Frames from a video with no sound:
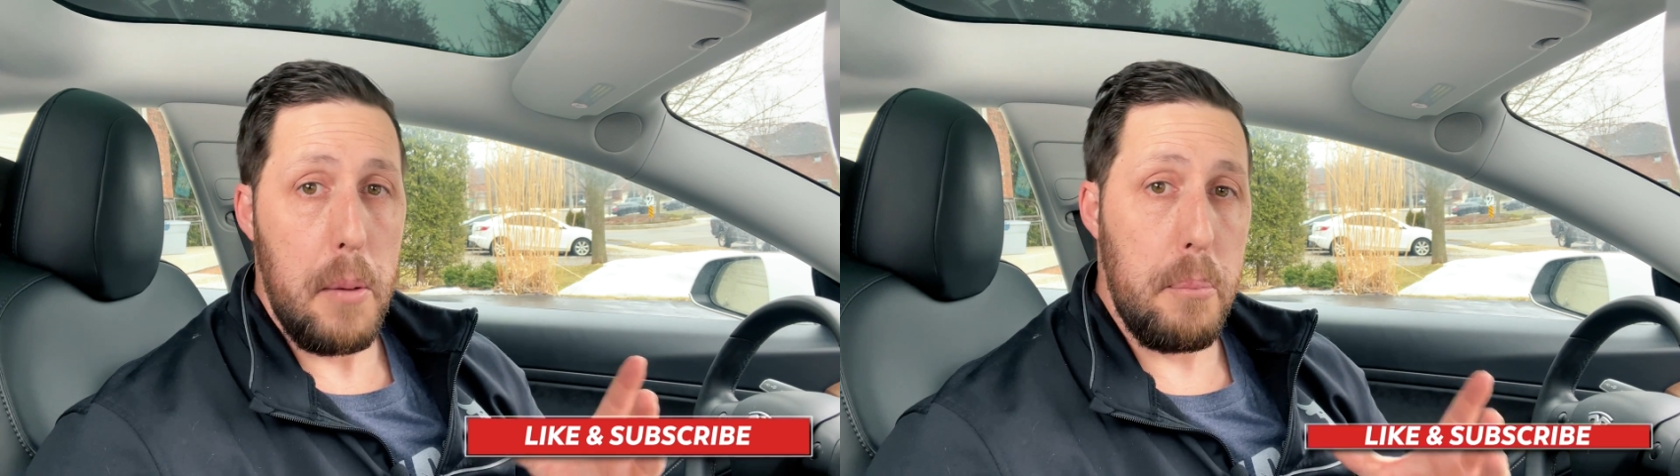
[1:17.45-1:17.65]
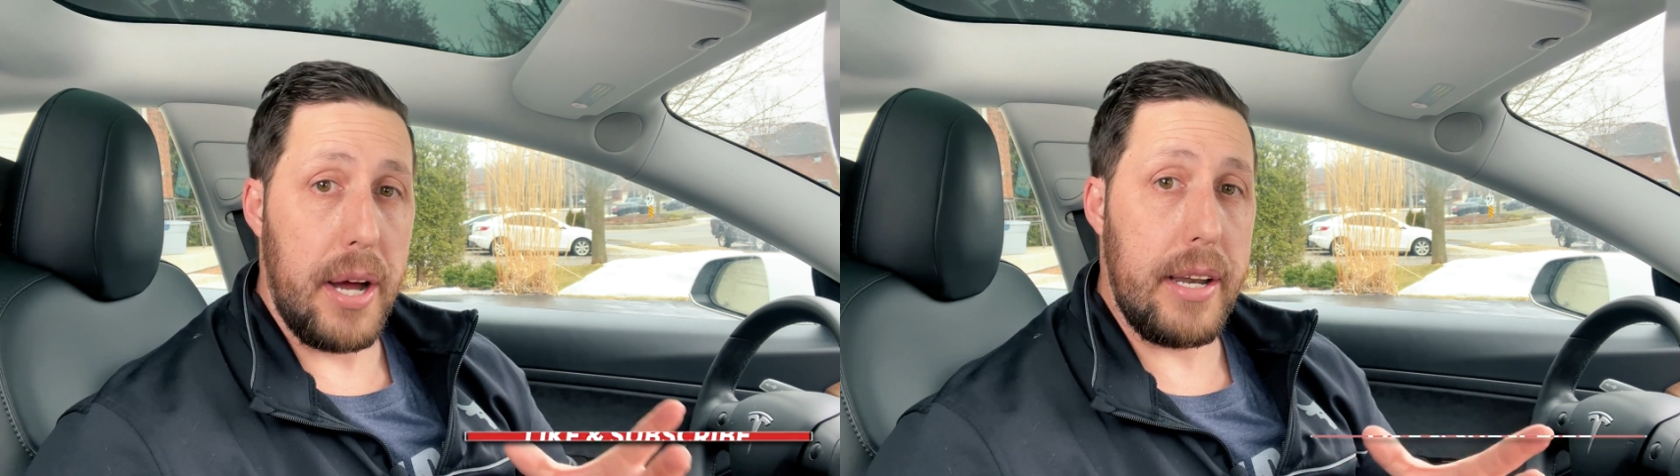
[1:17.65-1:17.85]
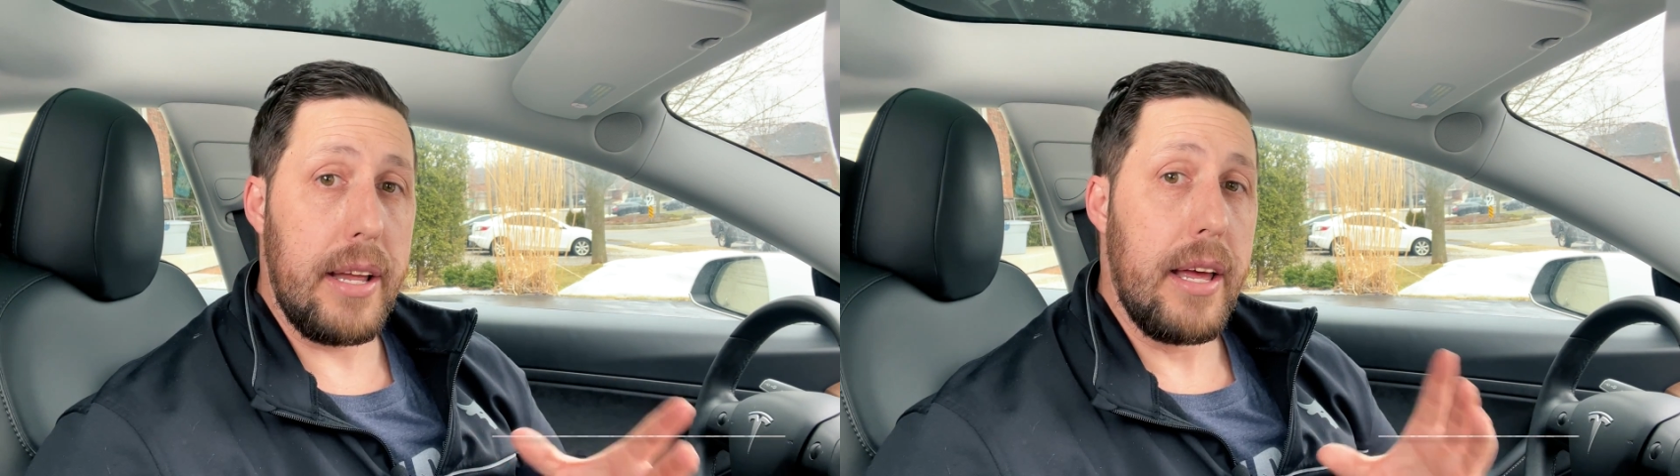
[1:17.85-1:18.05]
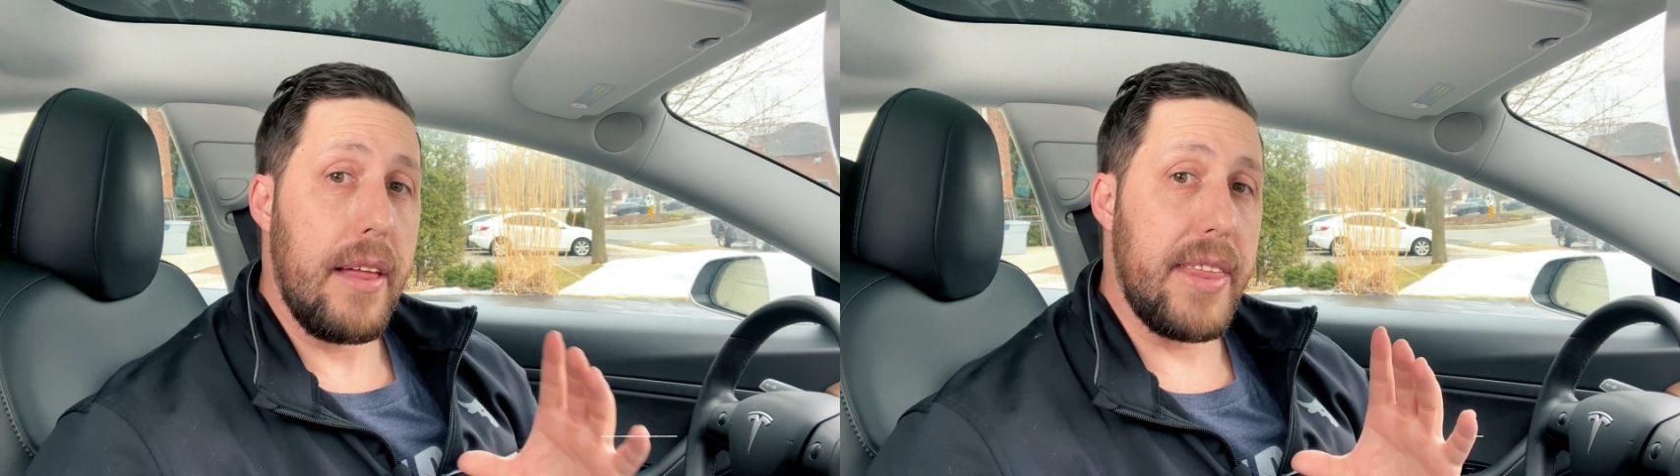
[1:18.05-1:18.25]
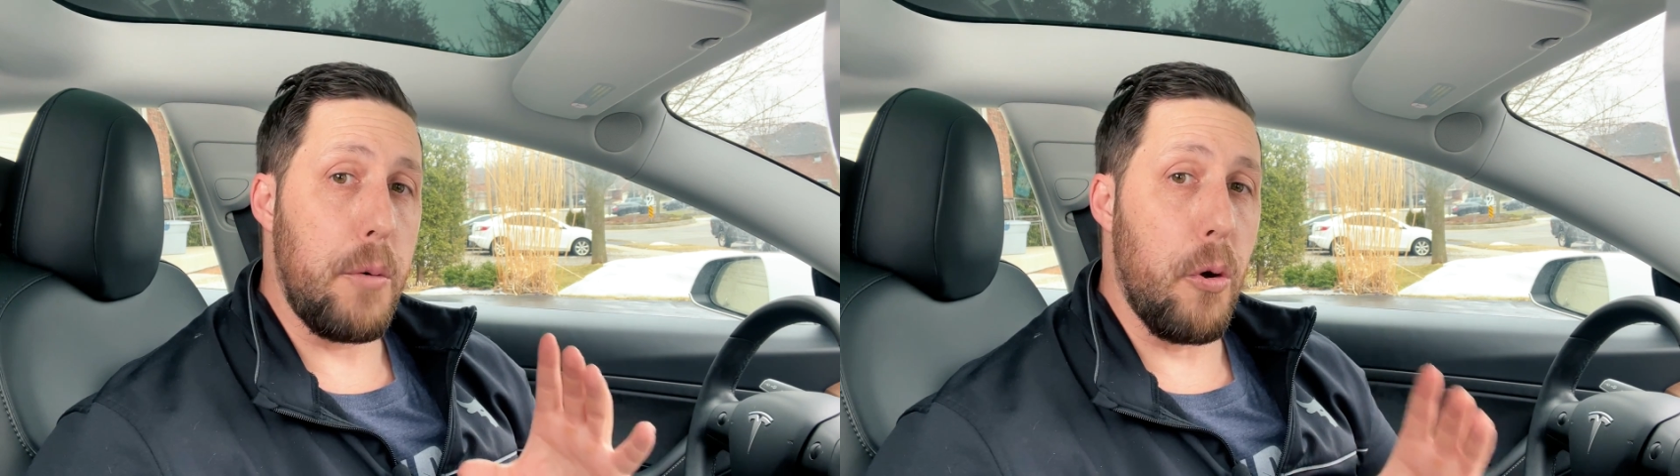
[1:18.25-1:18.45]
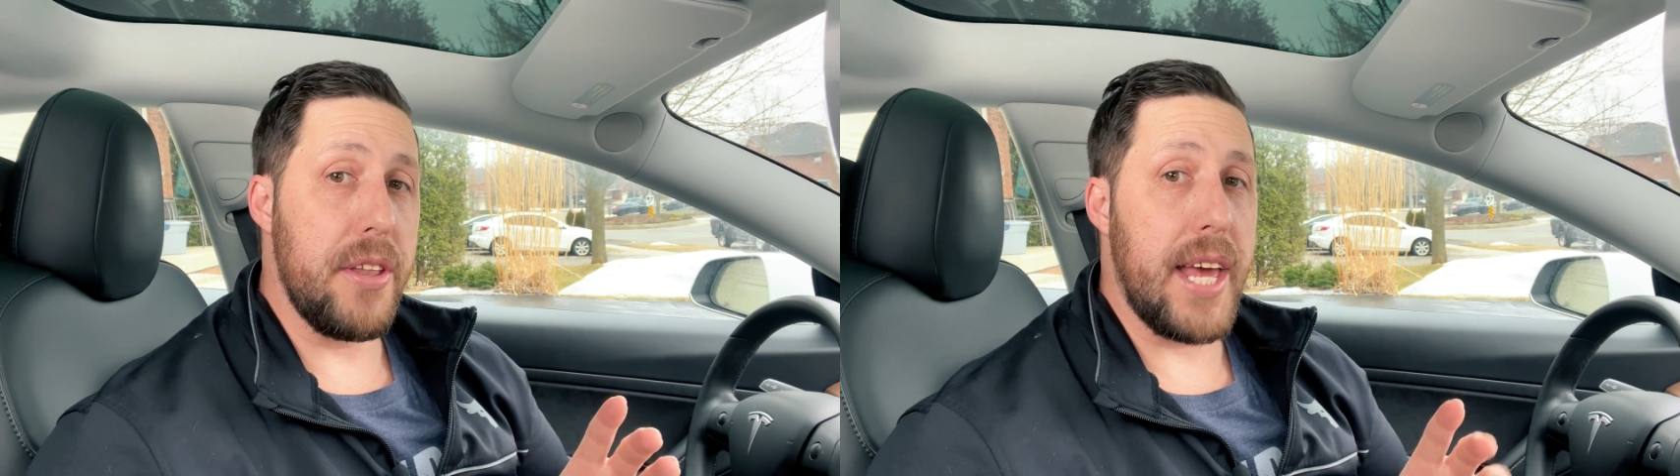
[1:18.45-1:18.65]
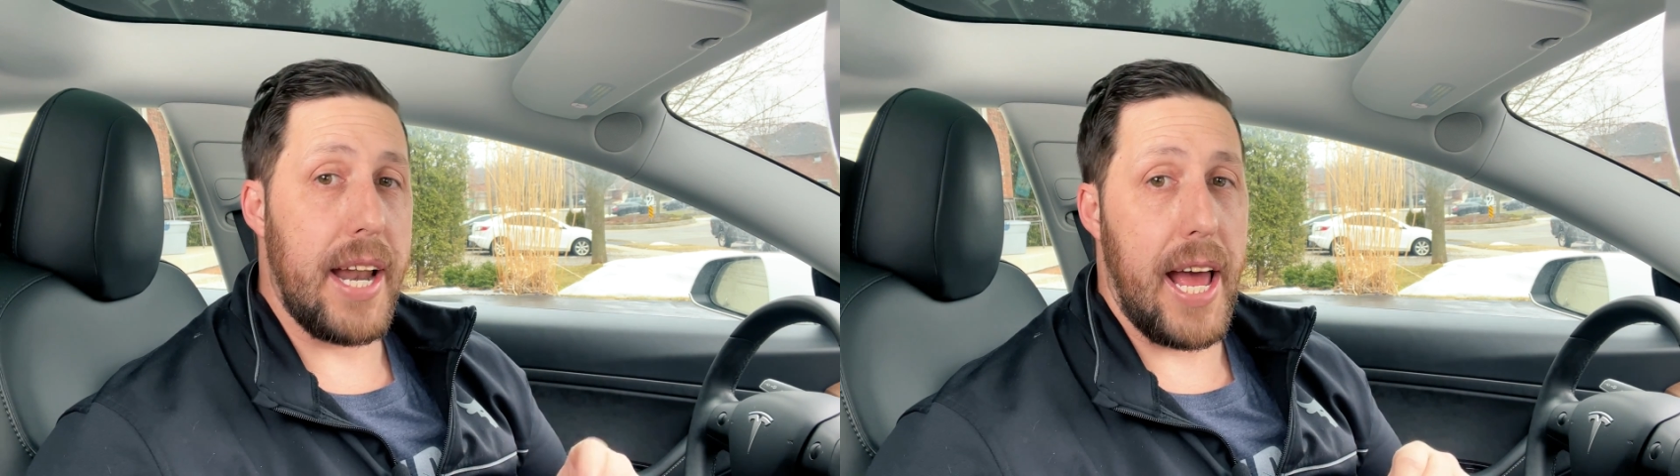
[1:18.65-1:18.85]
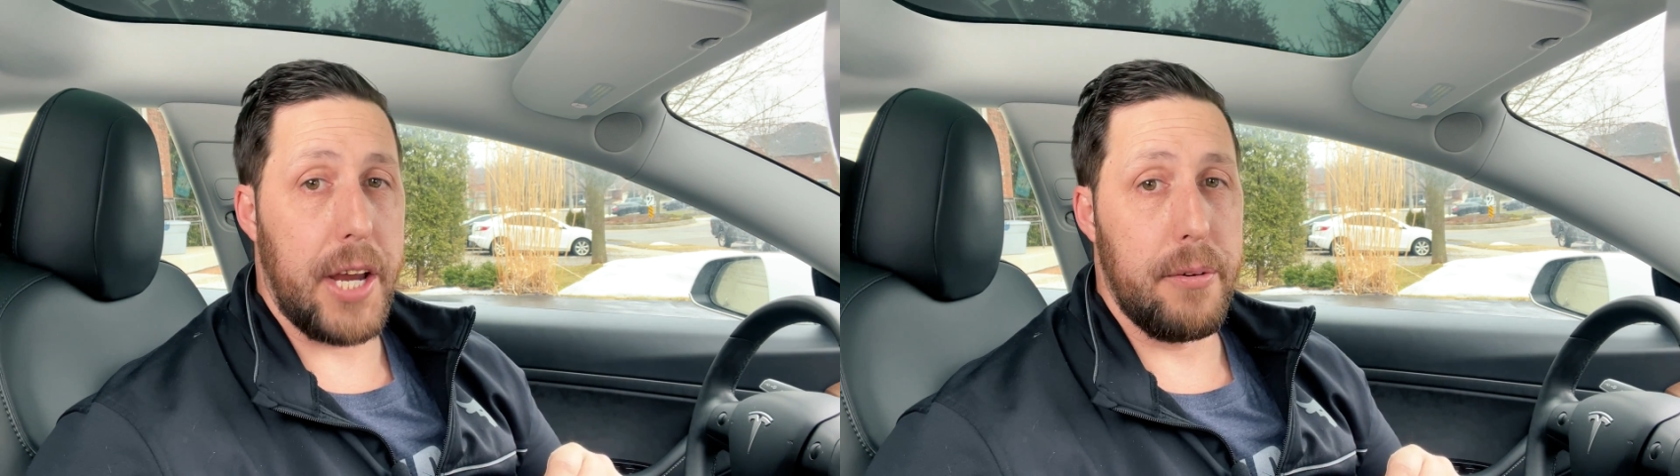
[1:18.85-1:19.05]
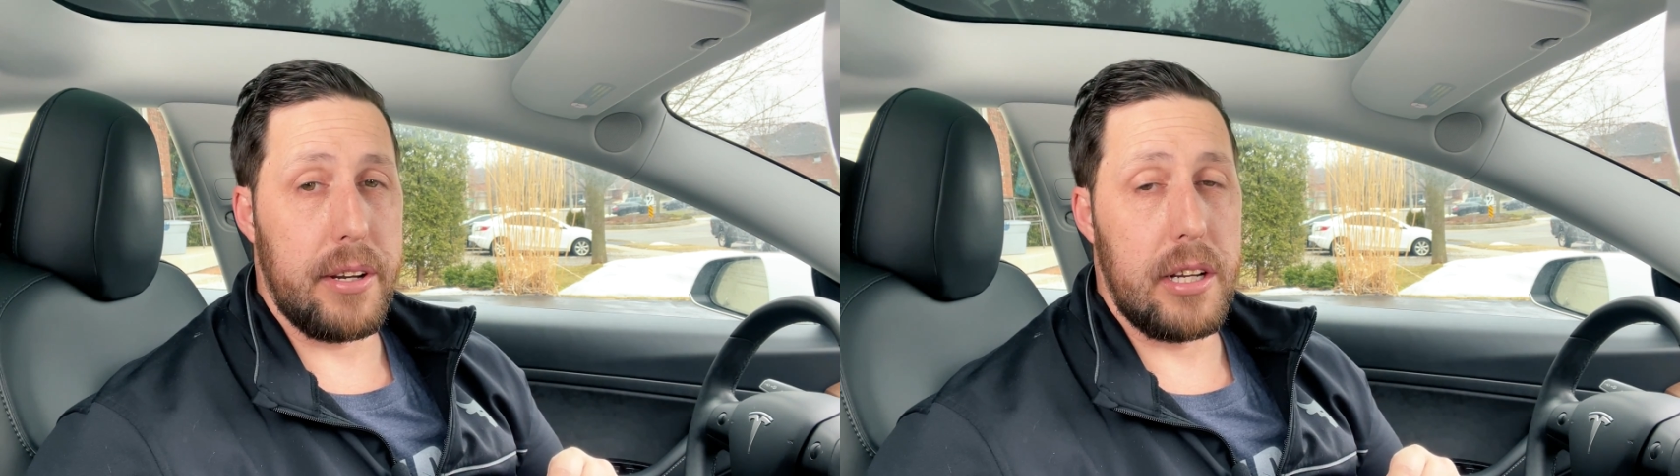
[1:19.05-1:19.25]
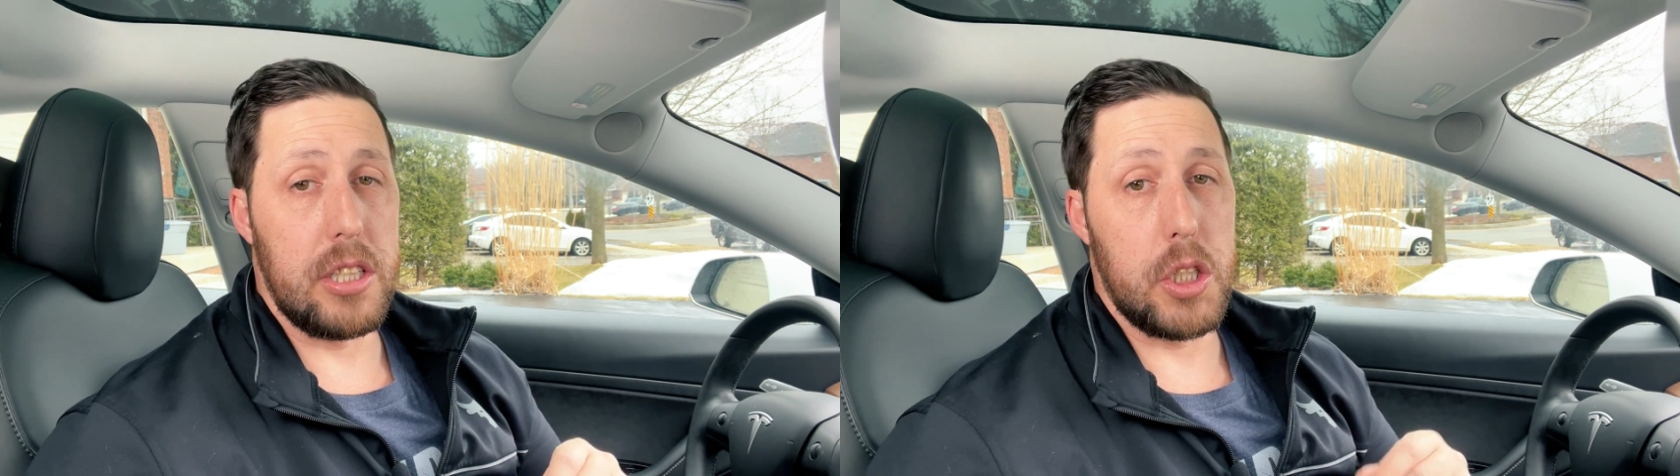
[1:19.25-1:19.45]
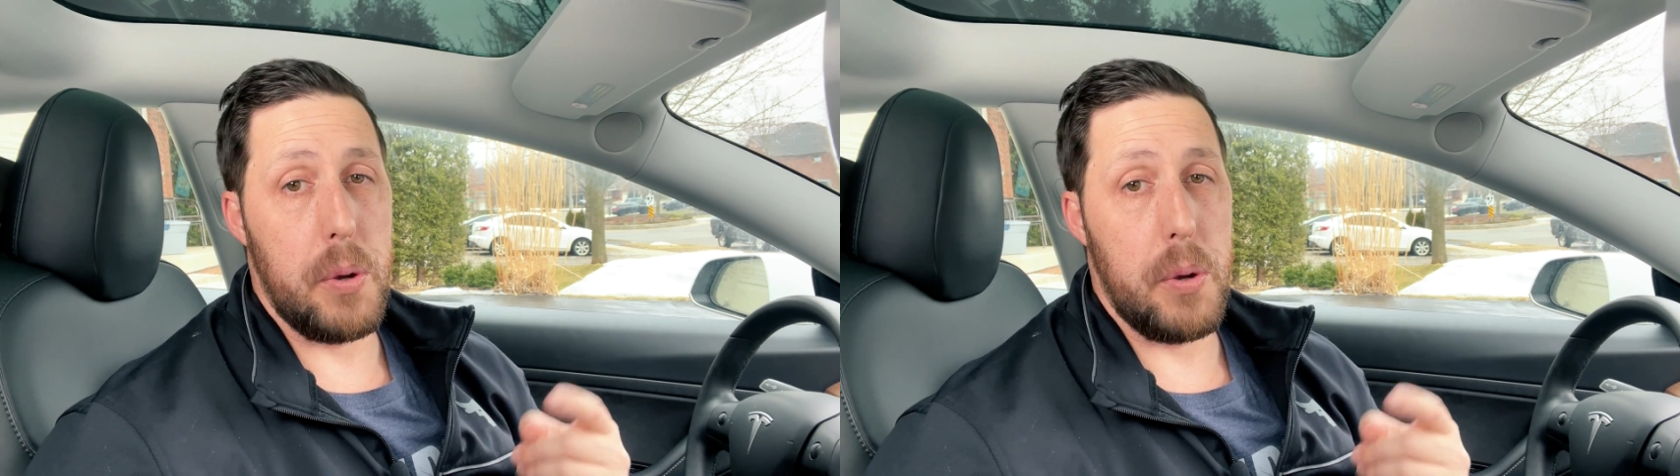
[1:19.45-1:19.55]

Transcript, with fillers: but they weren't that accurate because you